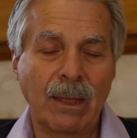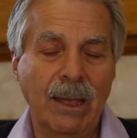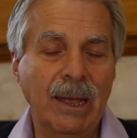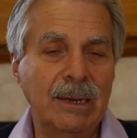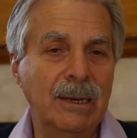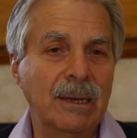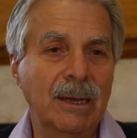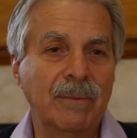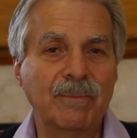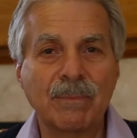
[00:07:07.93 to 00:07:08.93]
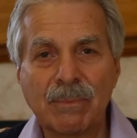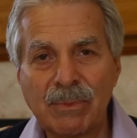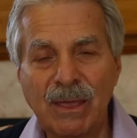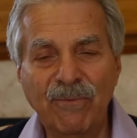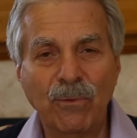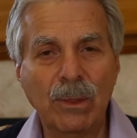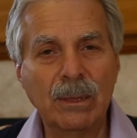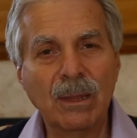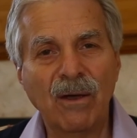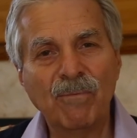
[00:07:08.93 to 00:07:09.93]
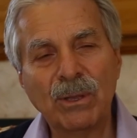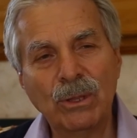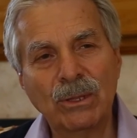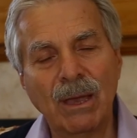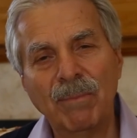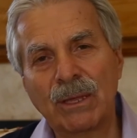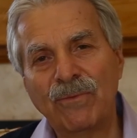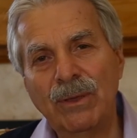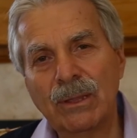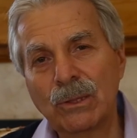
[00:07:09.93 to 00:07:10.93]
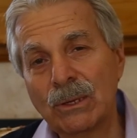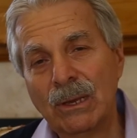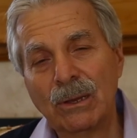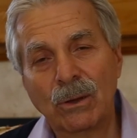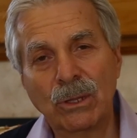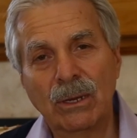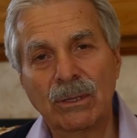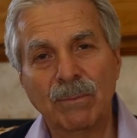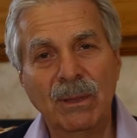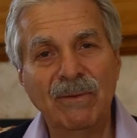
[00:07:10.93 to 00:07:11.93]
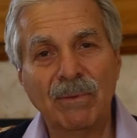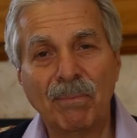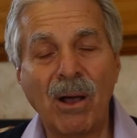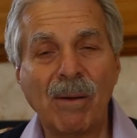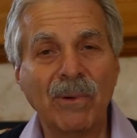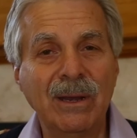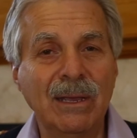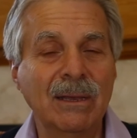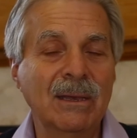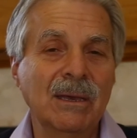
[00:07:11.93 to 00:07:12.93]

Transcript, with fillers: and uh, they fall in love, but she's got mixed feelings because she doesn't believe in palm reading.